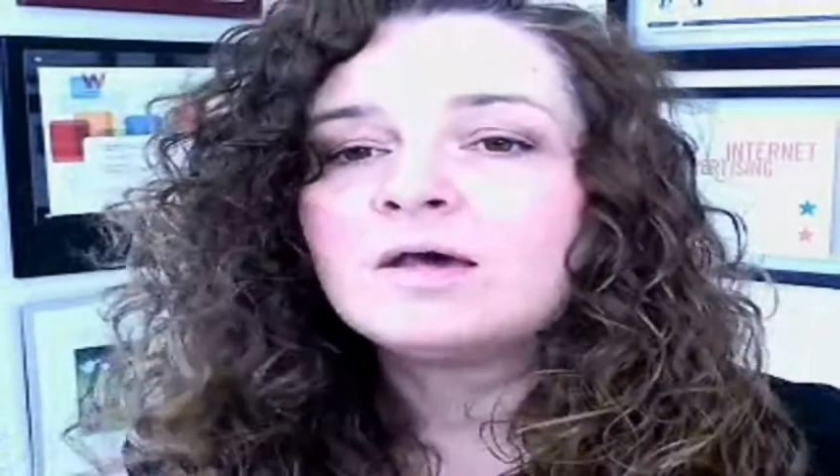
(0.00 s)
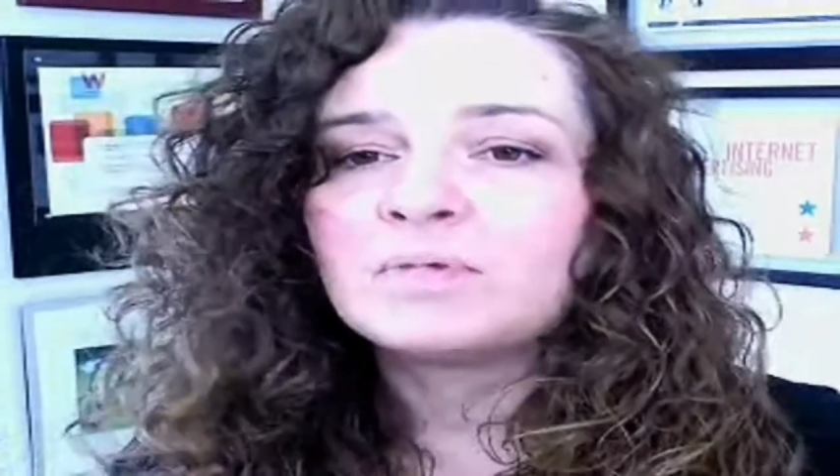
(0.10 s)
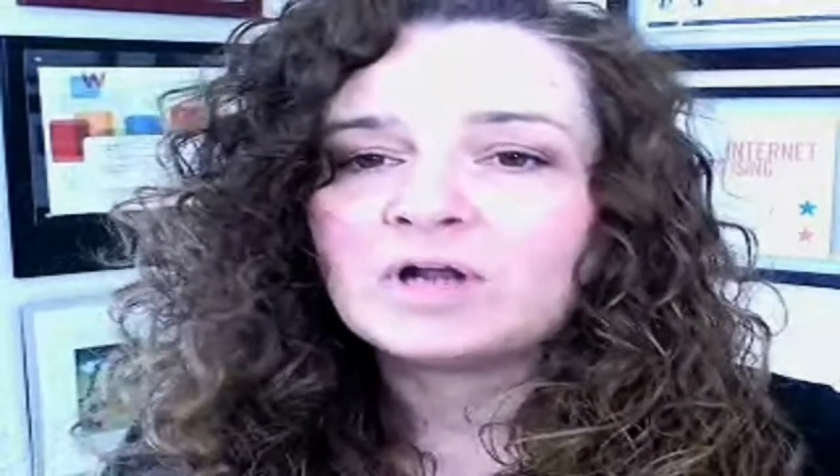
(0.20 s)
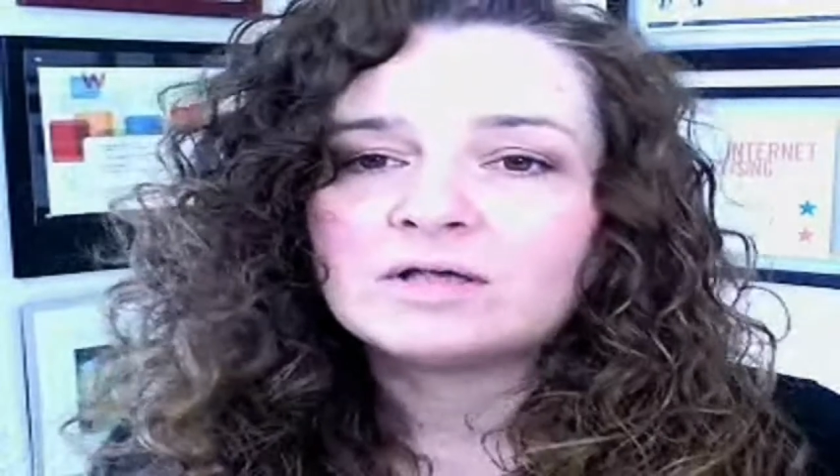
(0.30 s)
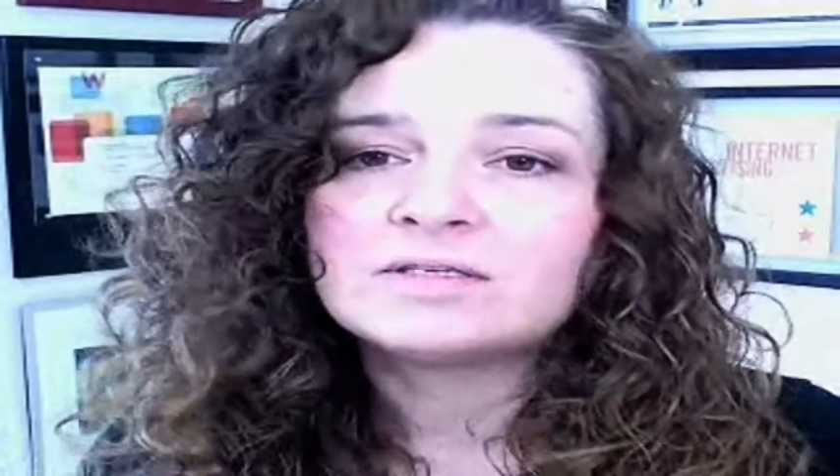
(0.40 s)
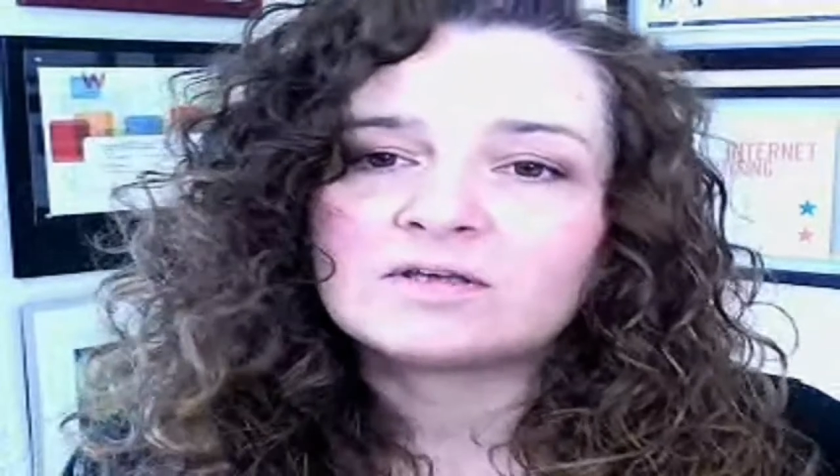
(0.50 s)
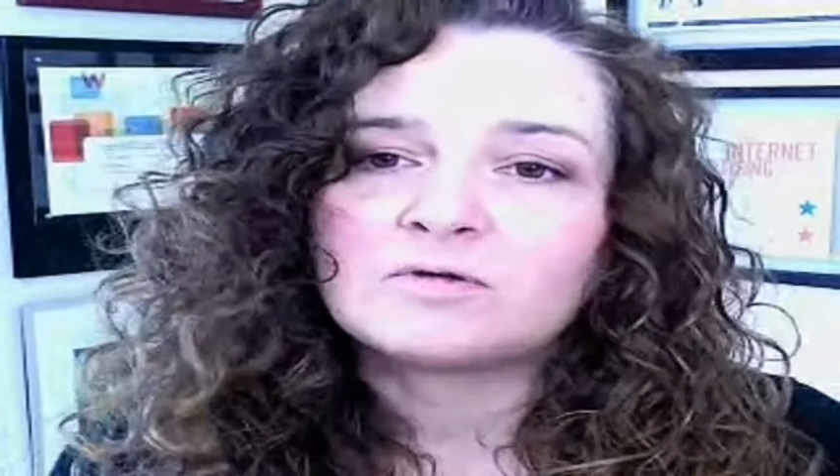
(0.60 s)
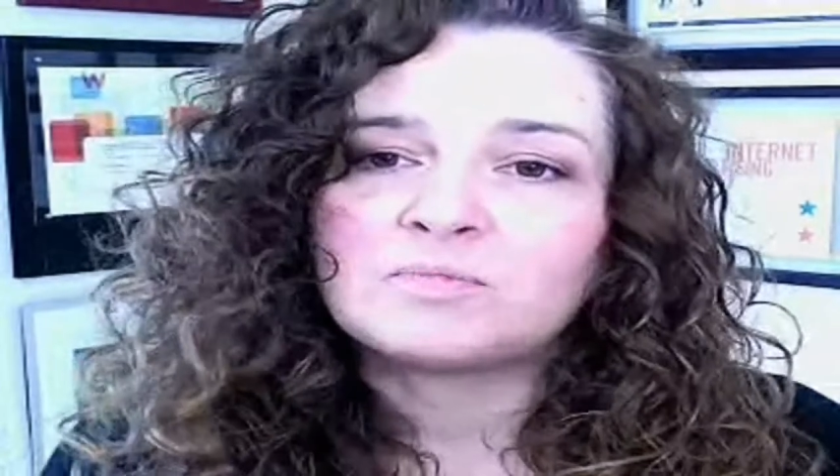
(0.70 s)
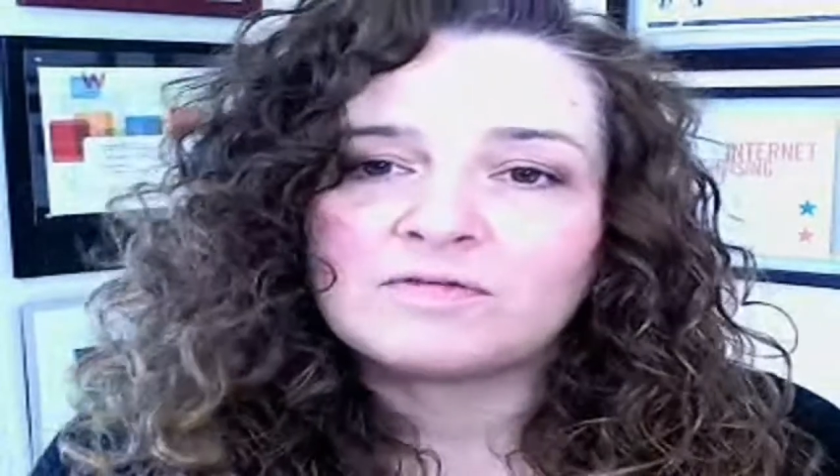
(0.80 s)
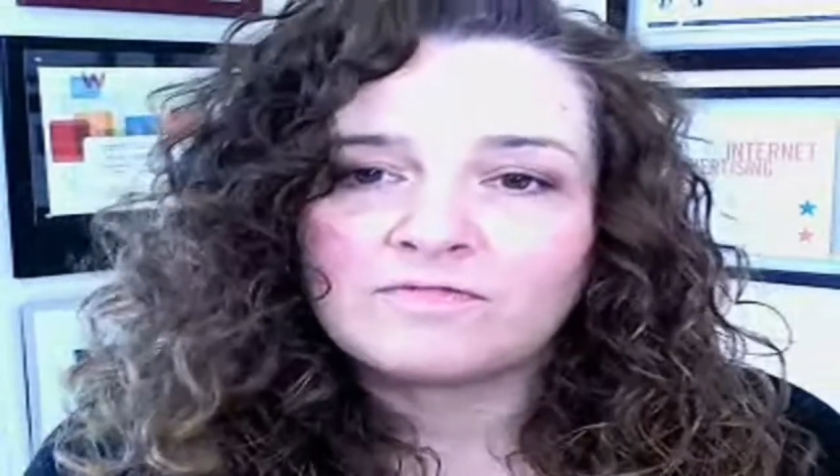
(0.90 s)
but
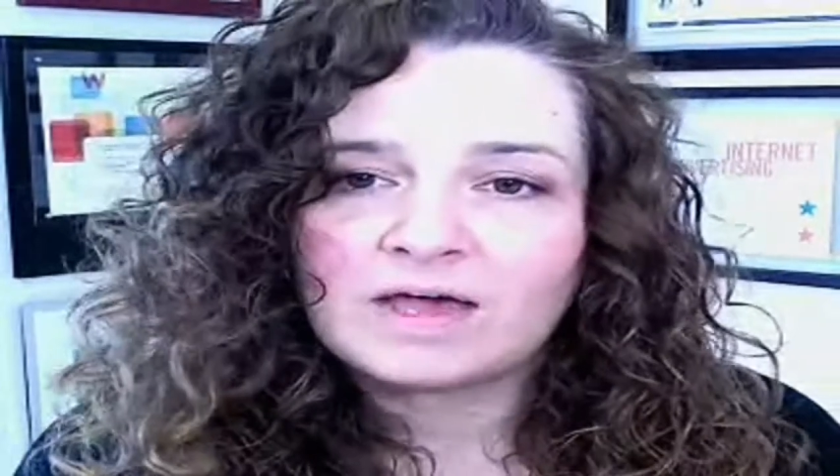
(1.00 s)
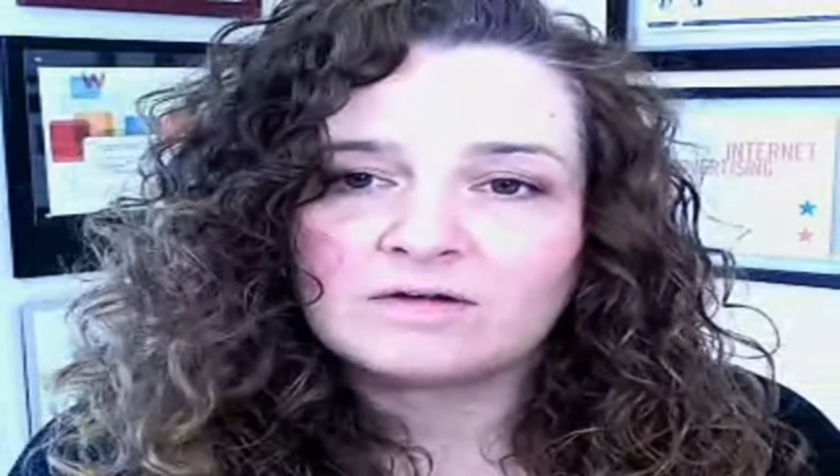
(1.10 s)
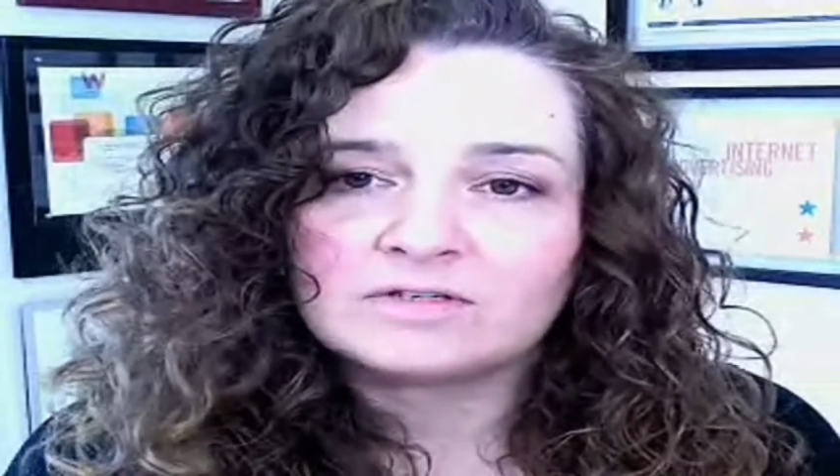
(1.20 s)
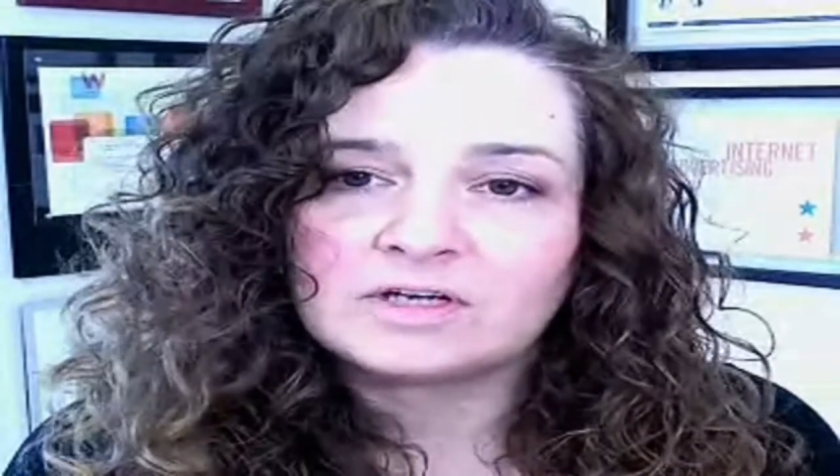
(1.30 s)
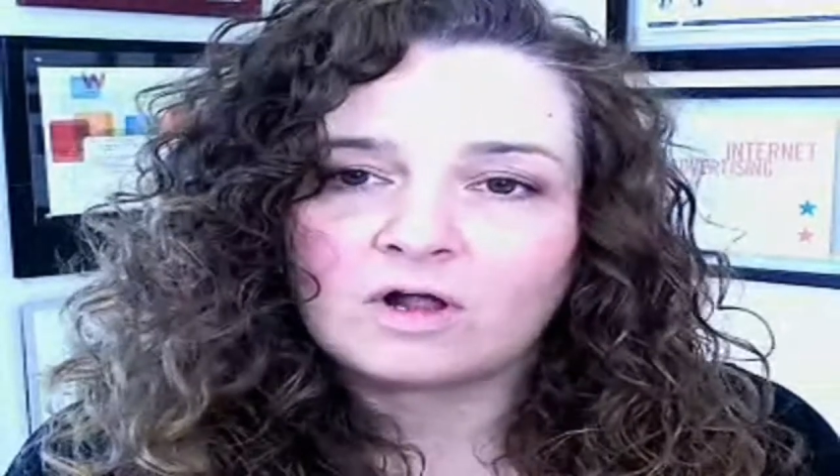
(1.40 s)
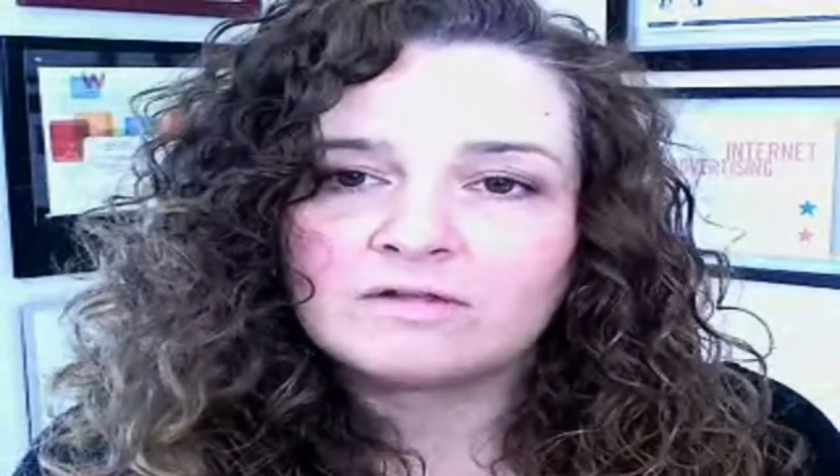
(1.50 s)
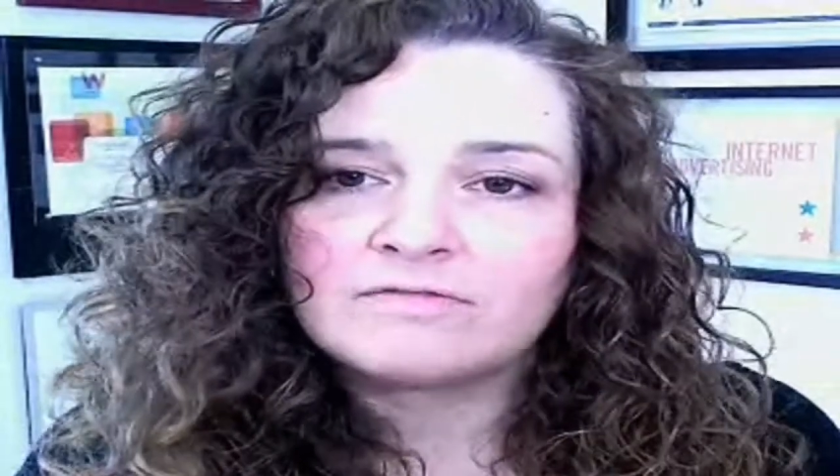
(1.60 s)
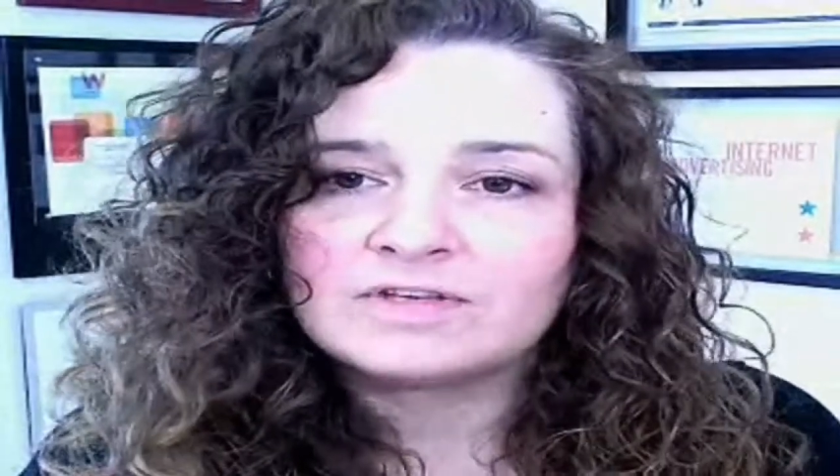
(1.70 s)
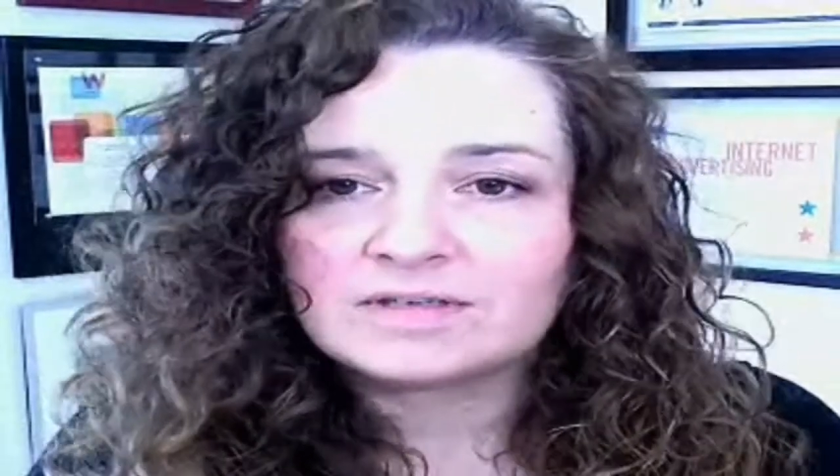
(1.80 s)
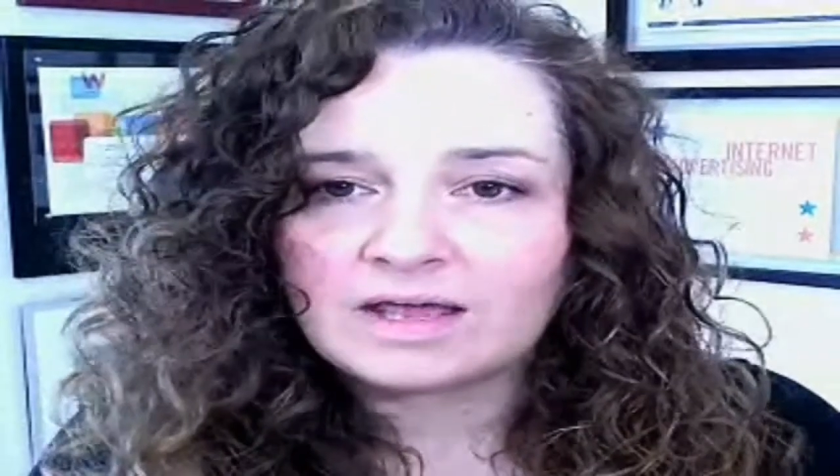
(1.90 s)
also be found in all
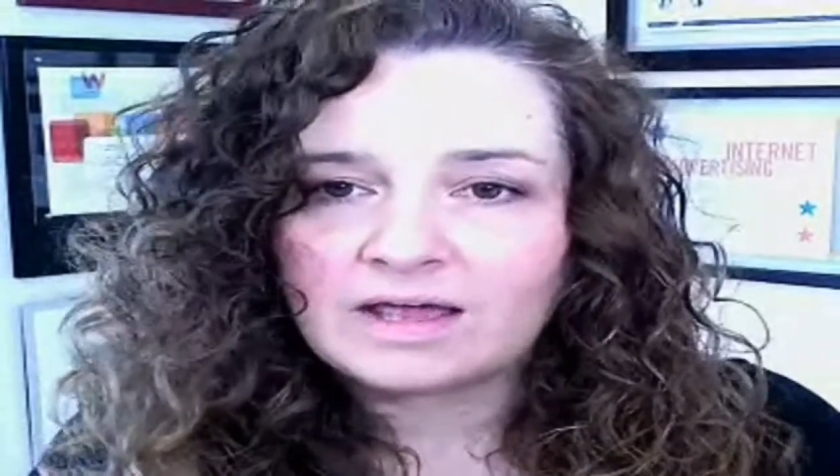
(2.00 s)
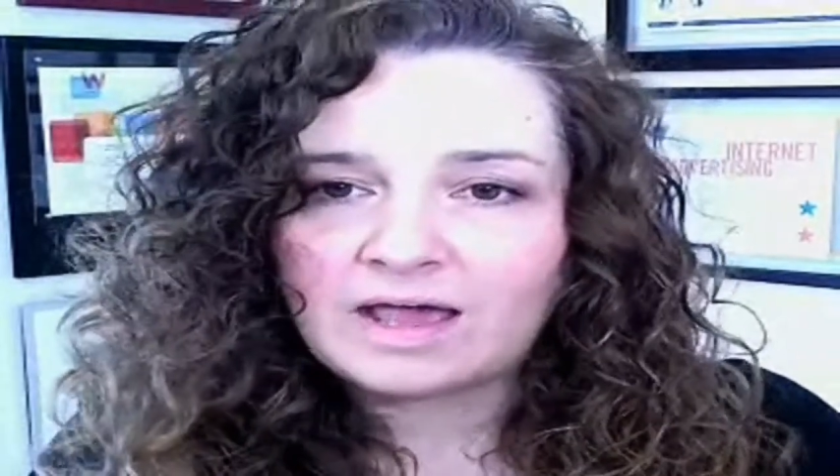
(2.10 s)
of these